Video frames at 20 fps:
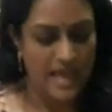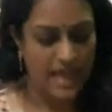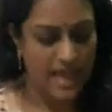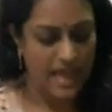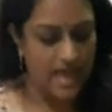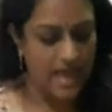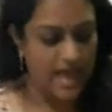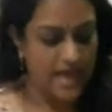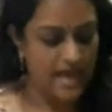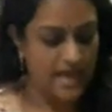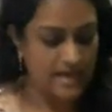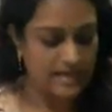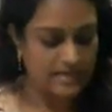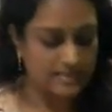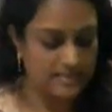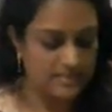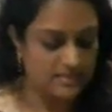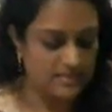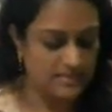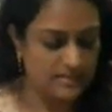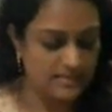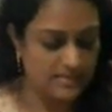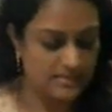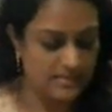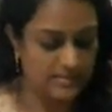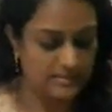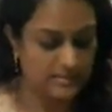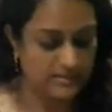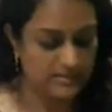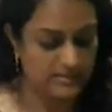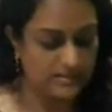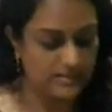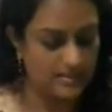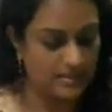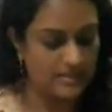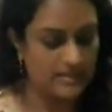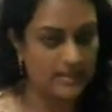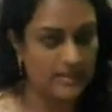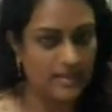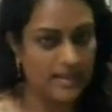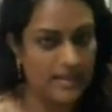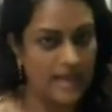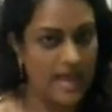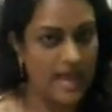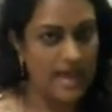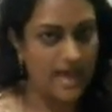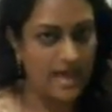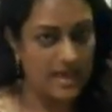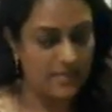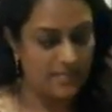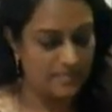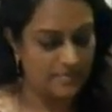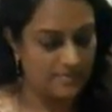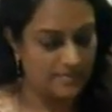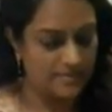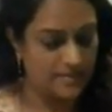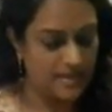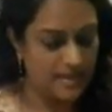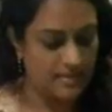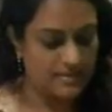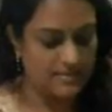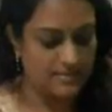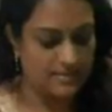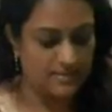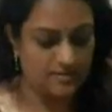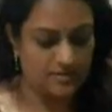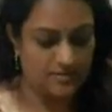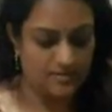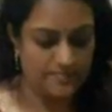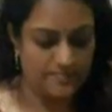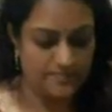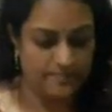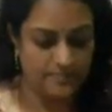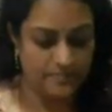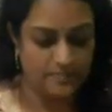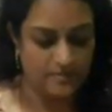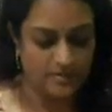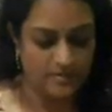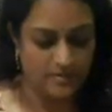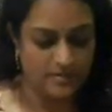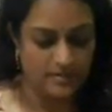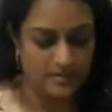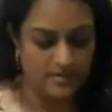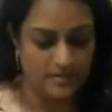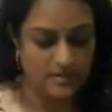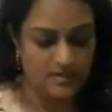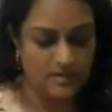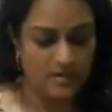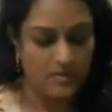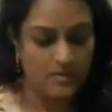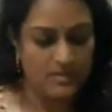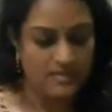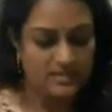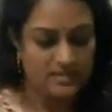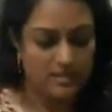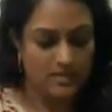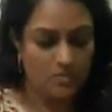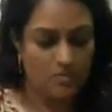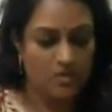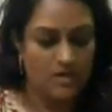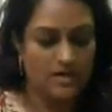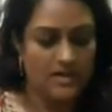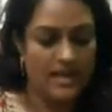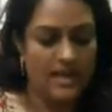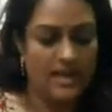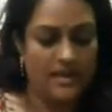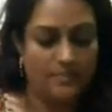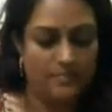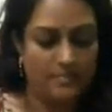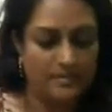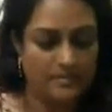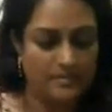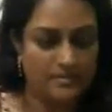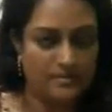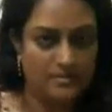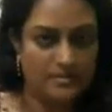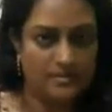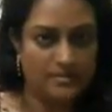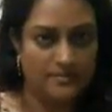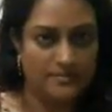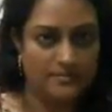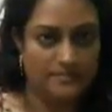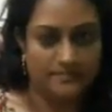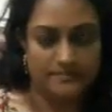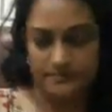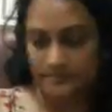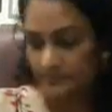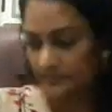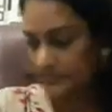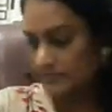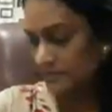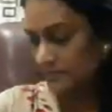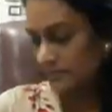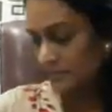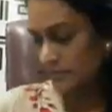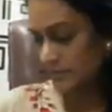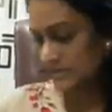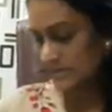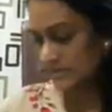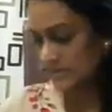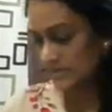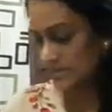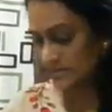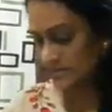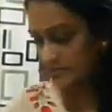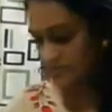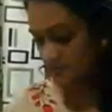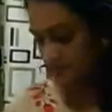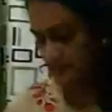hat, cap, etc. Now let's see what happens. Focus here.